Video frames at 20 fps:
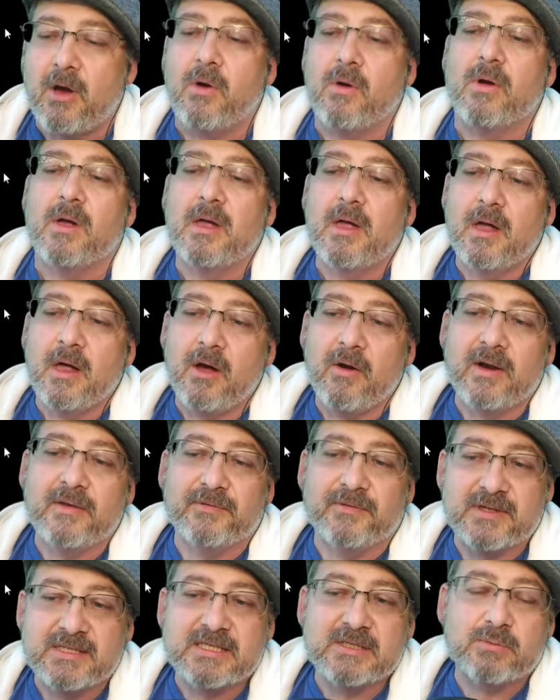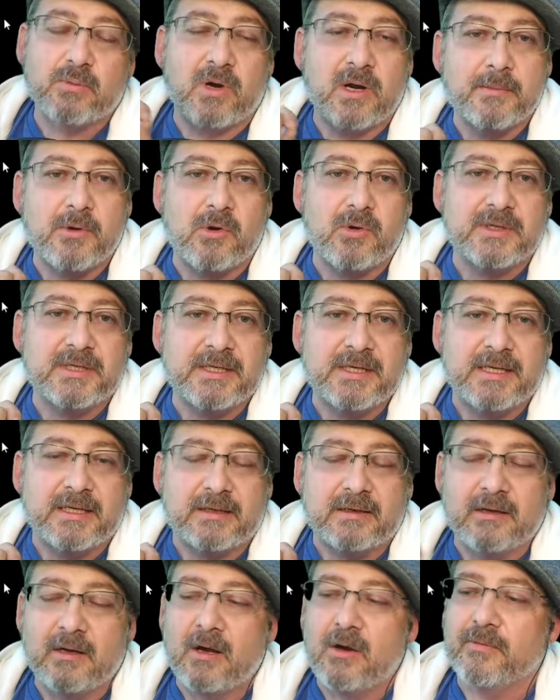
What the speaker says: Oh, all right, this is what I'm going to need.